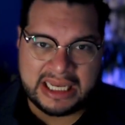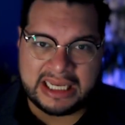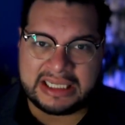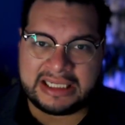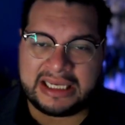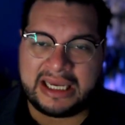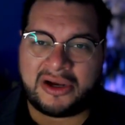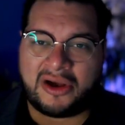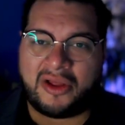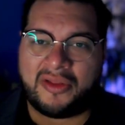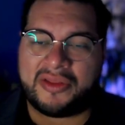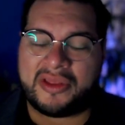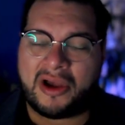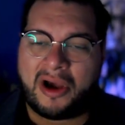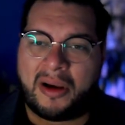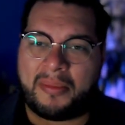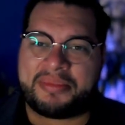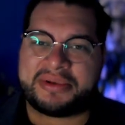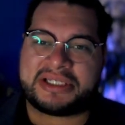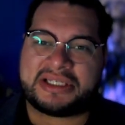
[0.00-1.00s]
Now, on the
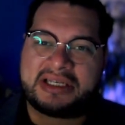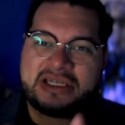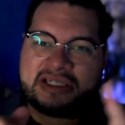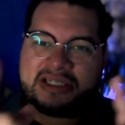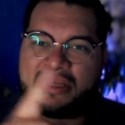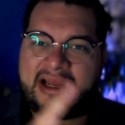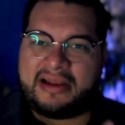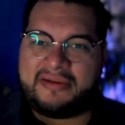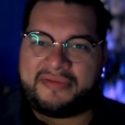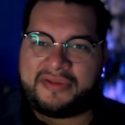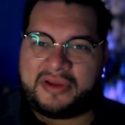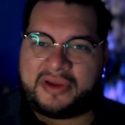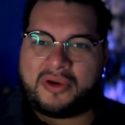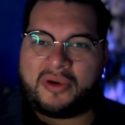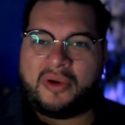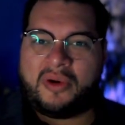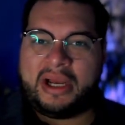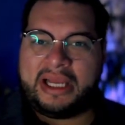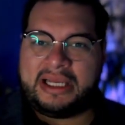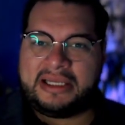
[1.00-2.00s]
opposite side of the
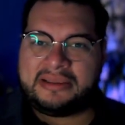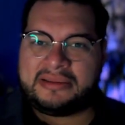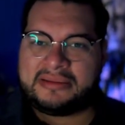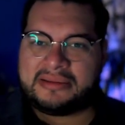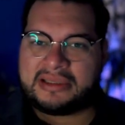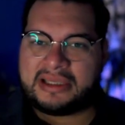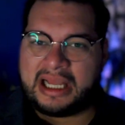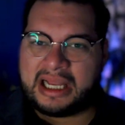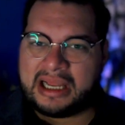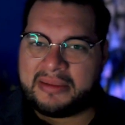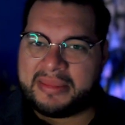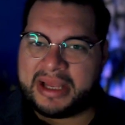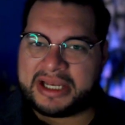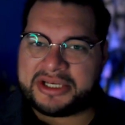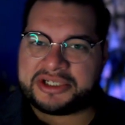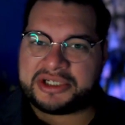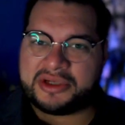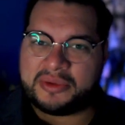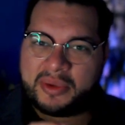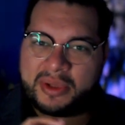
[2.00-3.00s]
coin, like I
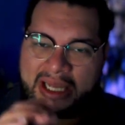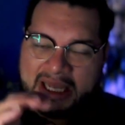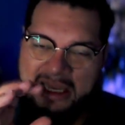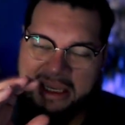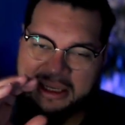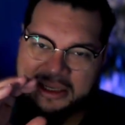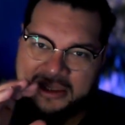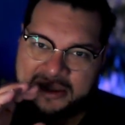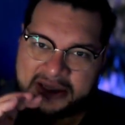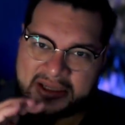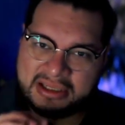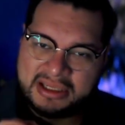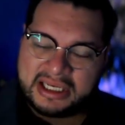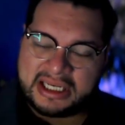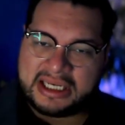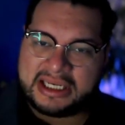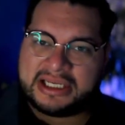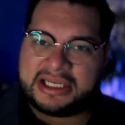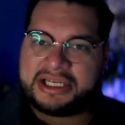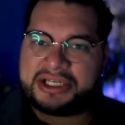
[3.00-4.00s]
mentioned, we're
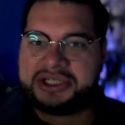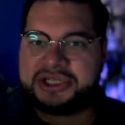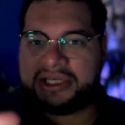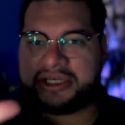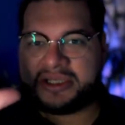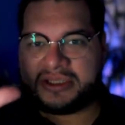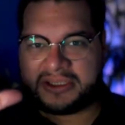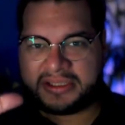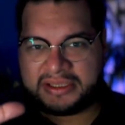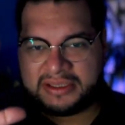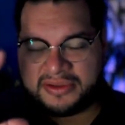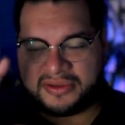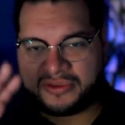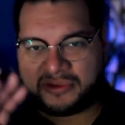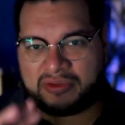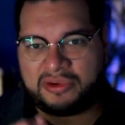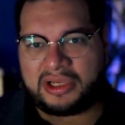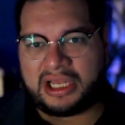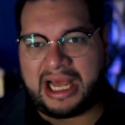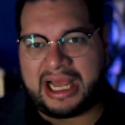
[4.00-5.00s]
conditioned
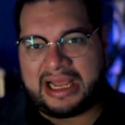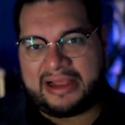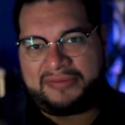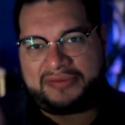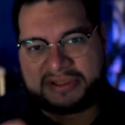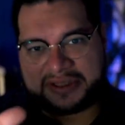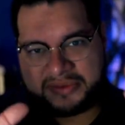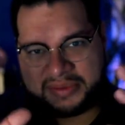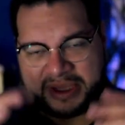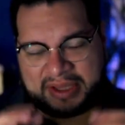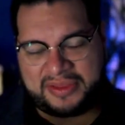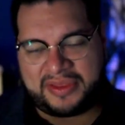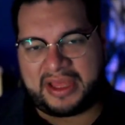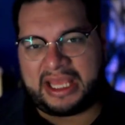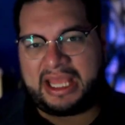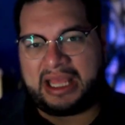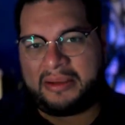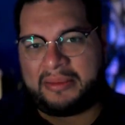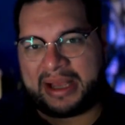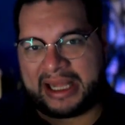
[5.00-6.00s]
through life to be
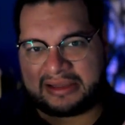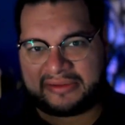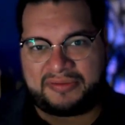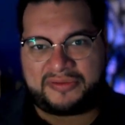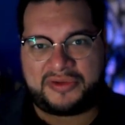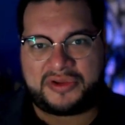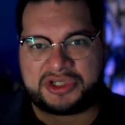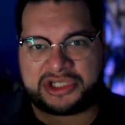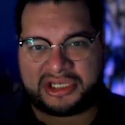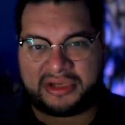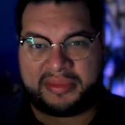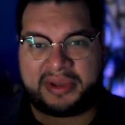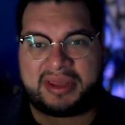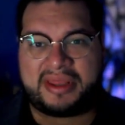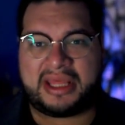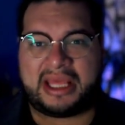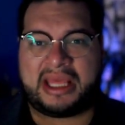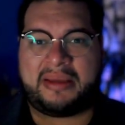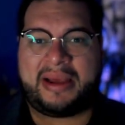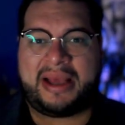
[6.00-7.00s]
thinking about the future, to be
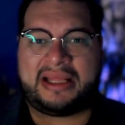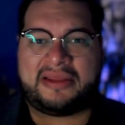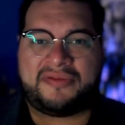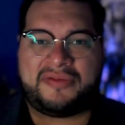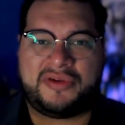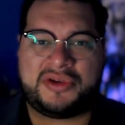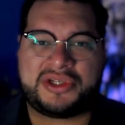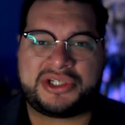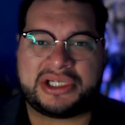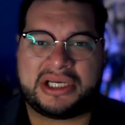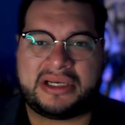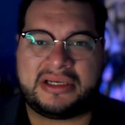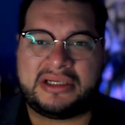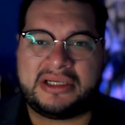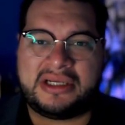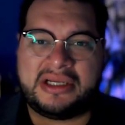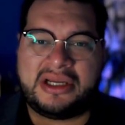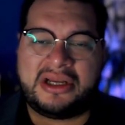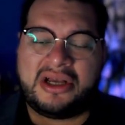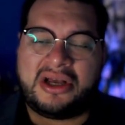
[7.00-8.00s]
thinking about the future.
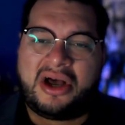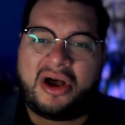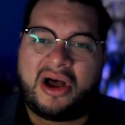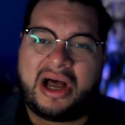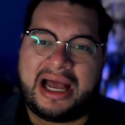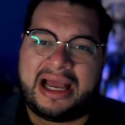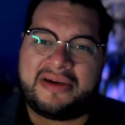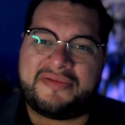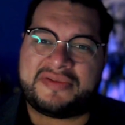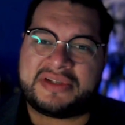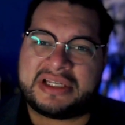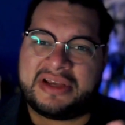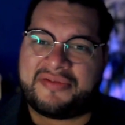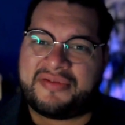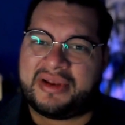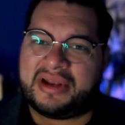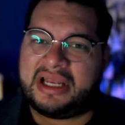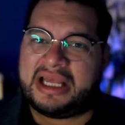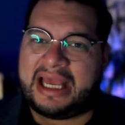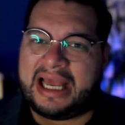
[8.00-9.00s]
I've
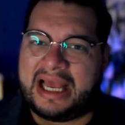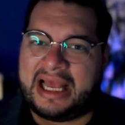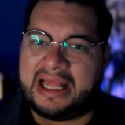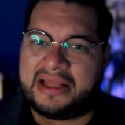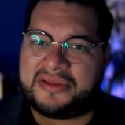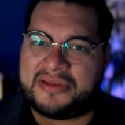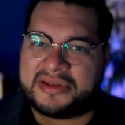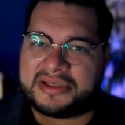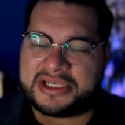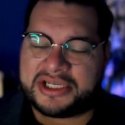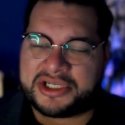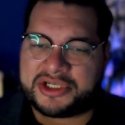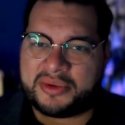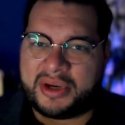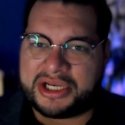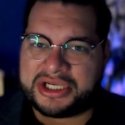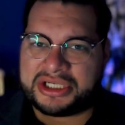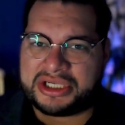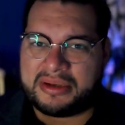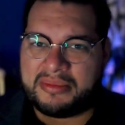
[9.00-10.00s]
definitely had the
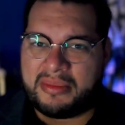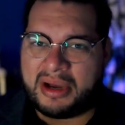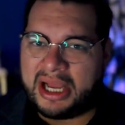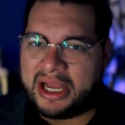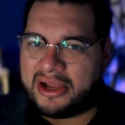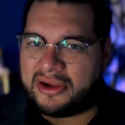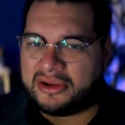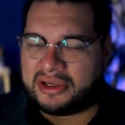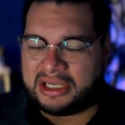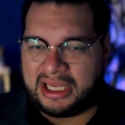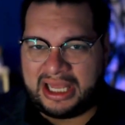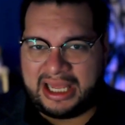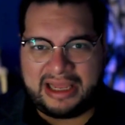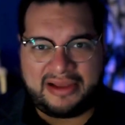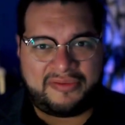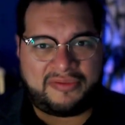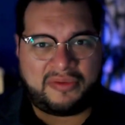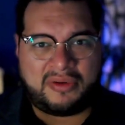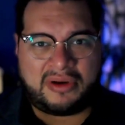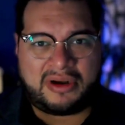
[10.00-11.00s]
situation in my own
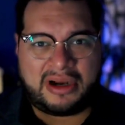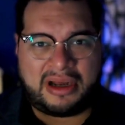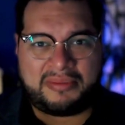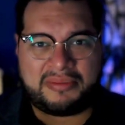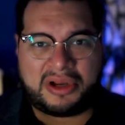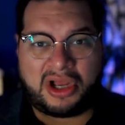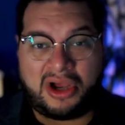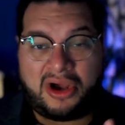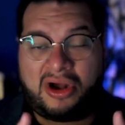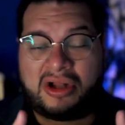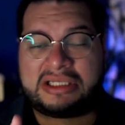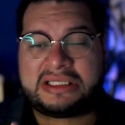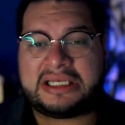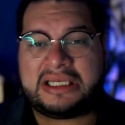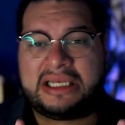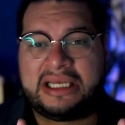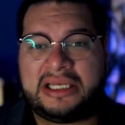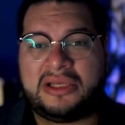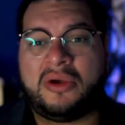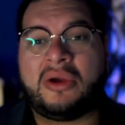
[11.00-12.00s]
life where I'm
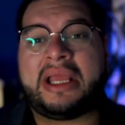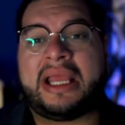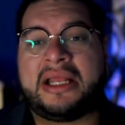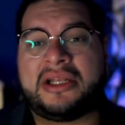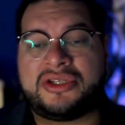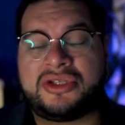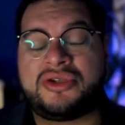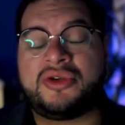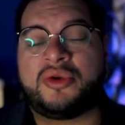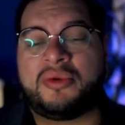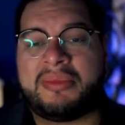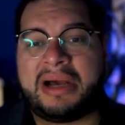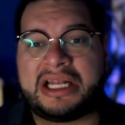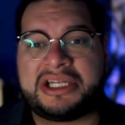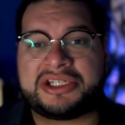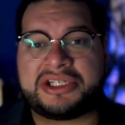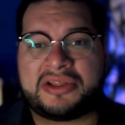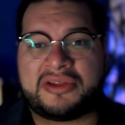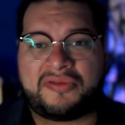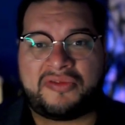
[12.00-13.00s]
constantly looking too
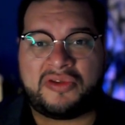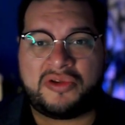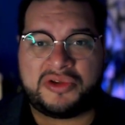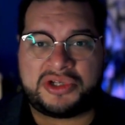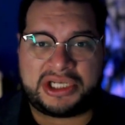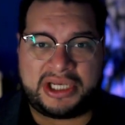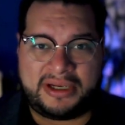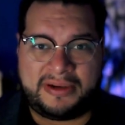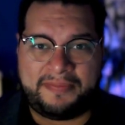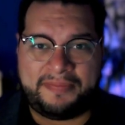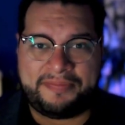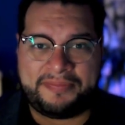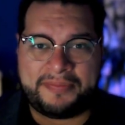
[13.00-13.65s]
much at the future